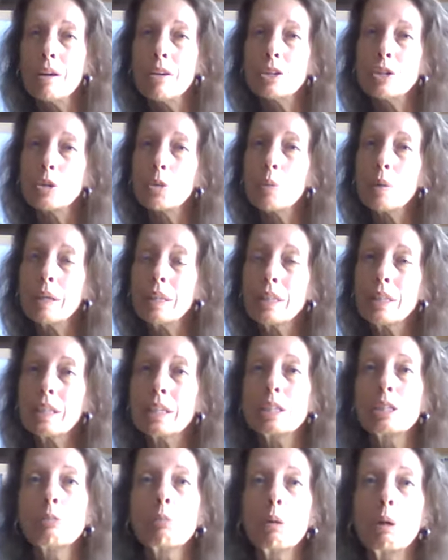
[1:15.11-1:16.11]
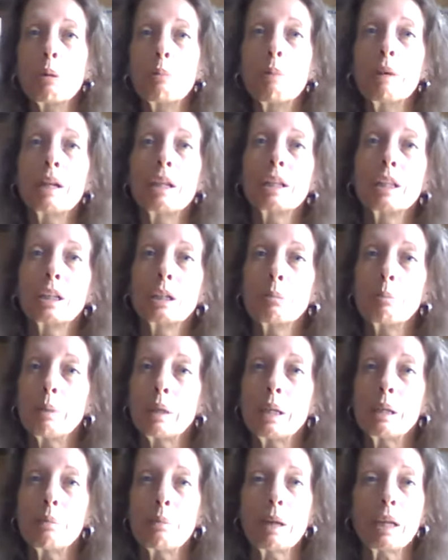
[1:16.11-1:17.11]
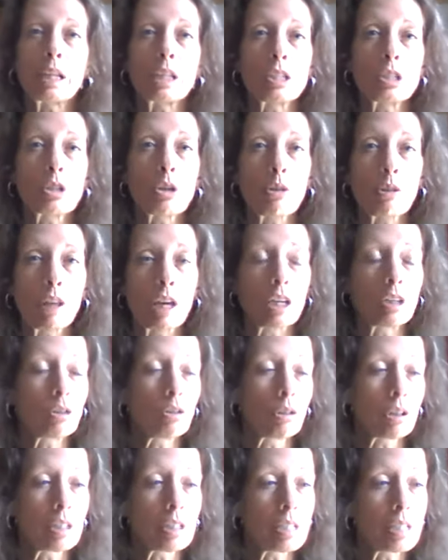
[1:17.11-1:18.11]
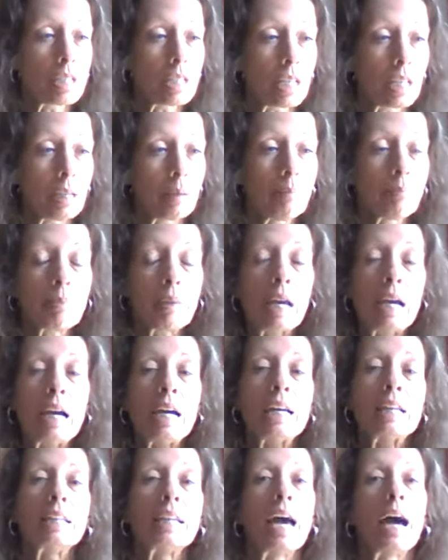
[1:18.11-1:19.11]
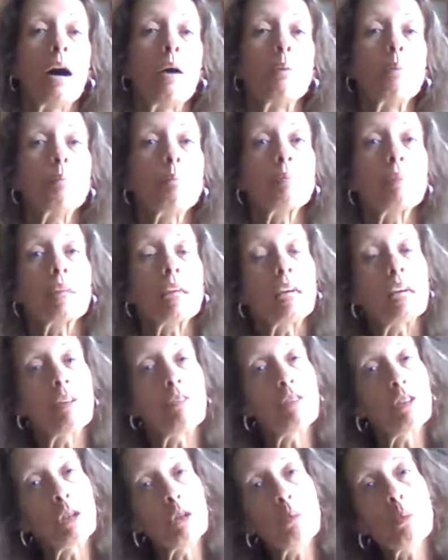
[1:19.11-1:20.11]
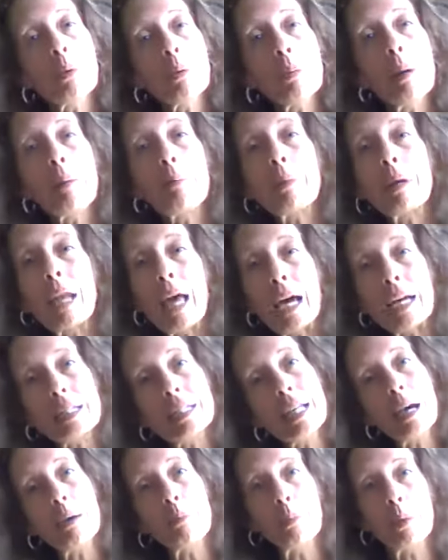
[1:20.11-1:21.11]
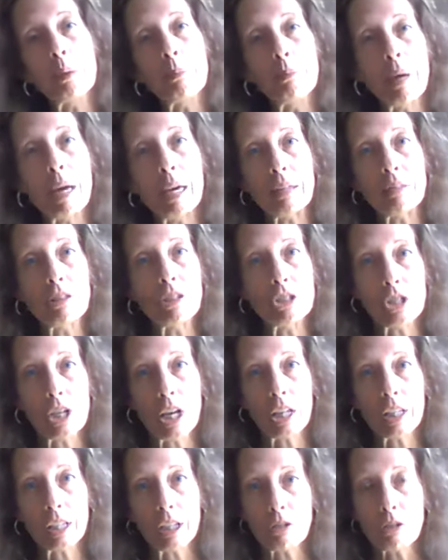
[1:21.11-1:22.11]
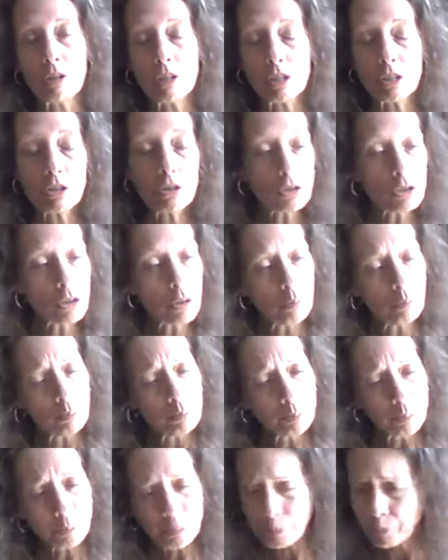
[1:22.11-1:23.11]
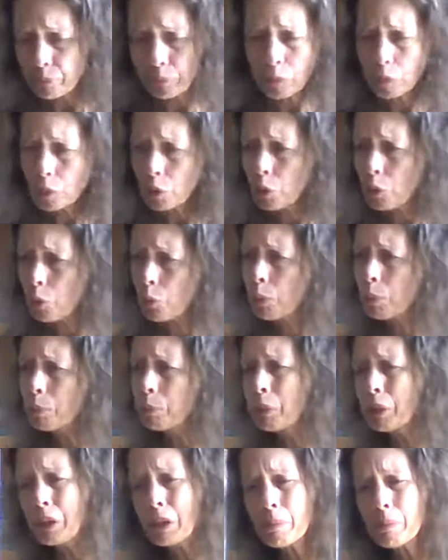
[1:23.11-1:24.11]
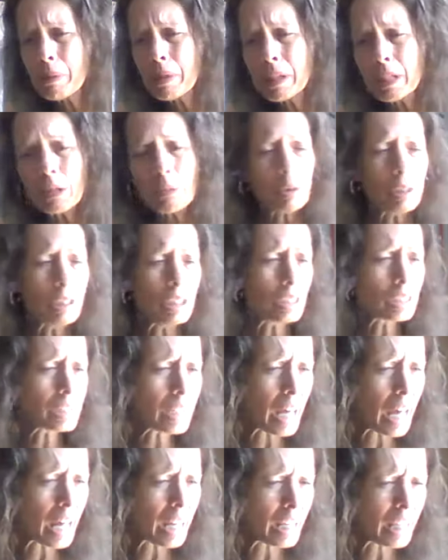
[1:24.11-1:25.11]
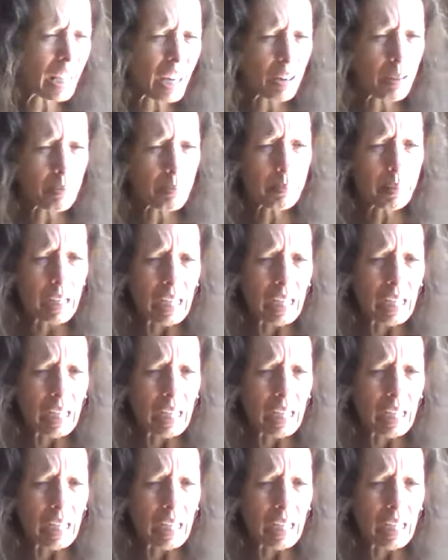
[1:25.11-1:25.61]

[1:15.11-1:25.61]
tweak the experiment a little bit and make it so that you can see. Now, if you remember last time we made the jelly crystals, we put them in there, we looked at them,